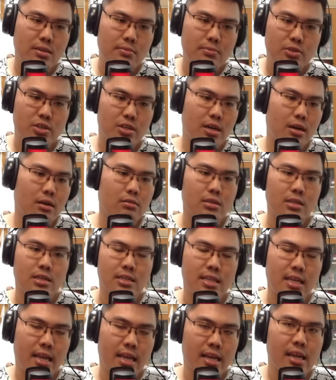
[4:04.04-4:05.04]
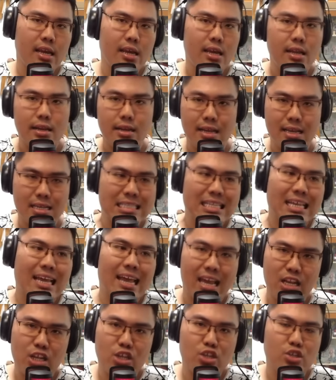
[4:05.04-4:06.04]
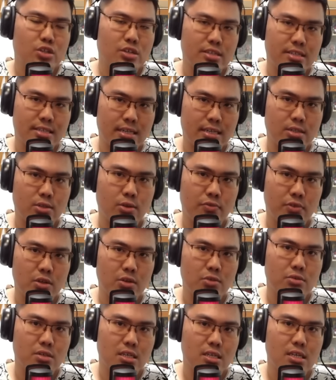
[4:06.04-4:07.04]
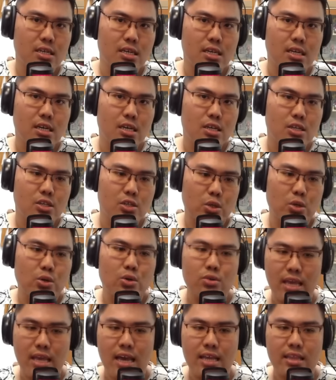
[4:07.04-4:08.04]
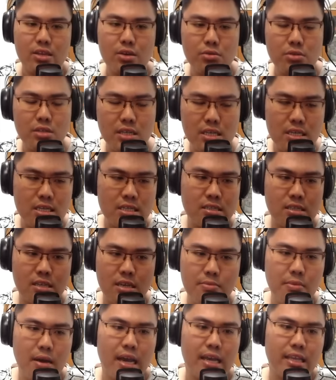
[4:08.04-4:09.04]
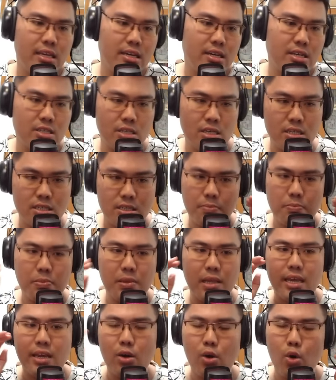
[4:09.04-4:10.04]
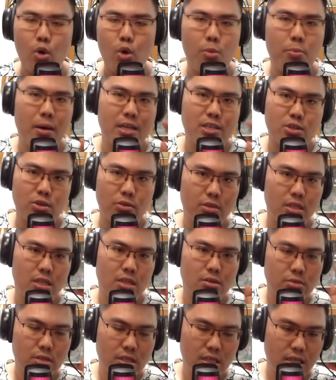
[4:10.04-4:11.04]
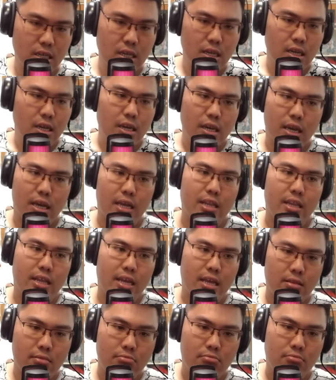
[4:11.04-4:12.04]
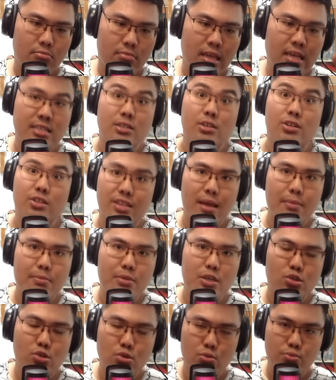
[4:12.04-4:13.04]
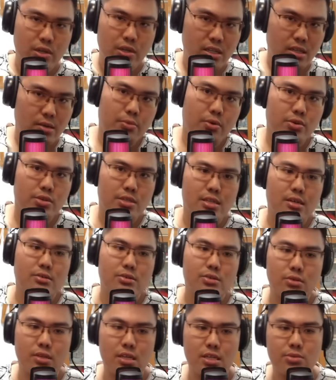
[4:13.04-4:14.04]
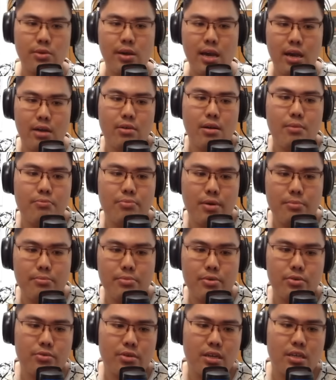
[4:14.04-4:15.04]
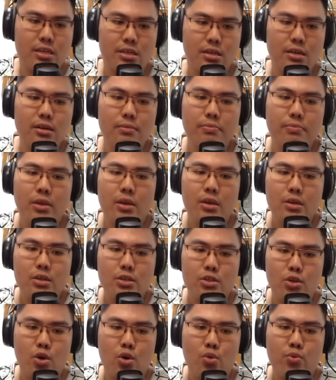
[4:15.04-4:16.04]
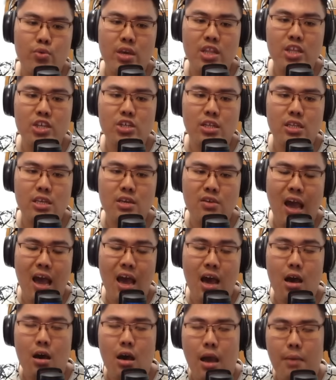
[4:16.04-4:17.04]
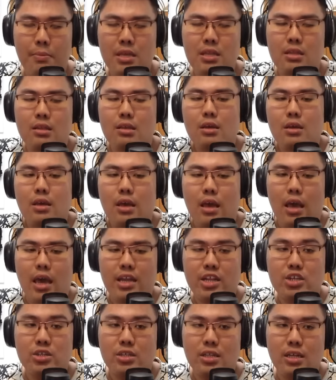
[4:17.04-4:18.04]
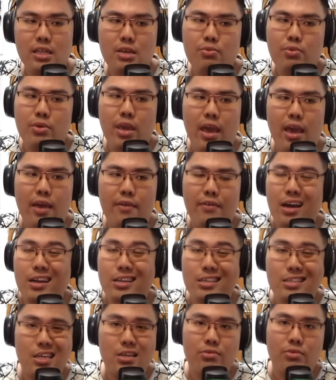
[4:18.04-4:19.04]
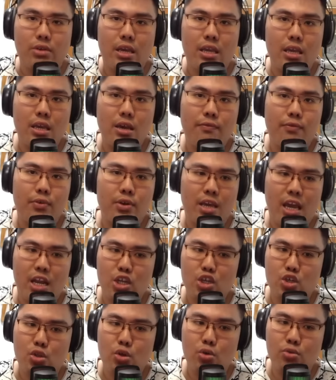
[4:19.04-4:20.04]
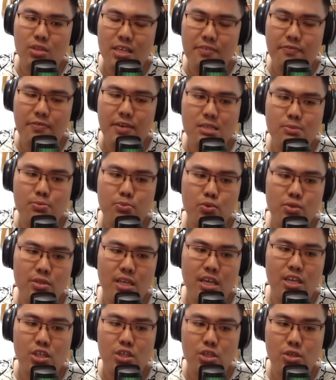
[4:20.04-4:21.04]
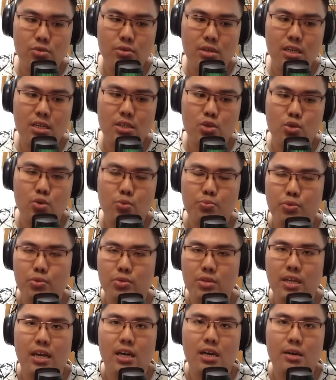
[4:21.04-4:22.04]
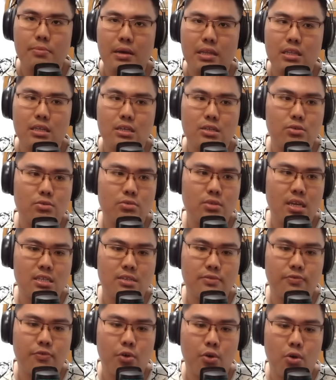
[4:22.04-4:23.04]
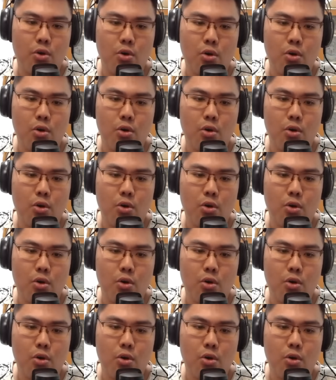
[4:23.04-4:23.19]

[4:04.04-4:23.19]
she counter attack, that's like additional sets of DOT. So yeah, DOT's team idea is just applying a whole bunch of DOT, and then that's the damage to bring the boss down. So that's why I run Bramble right here. So initially, additionally we have Alisan right here for the additional defense boost and shielding to protect her better. So that's for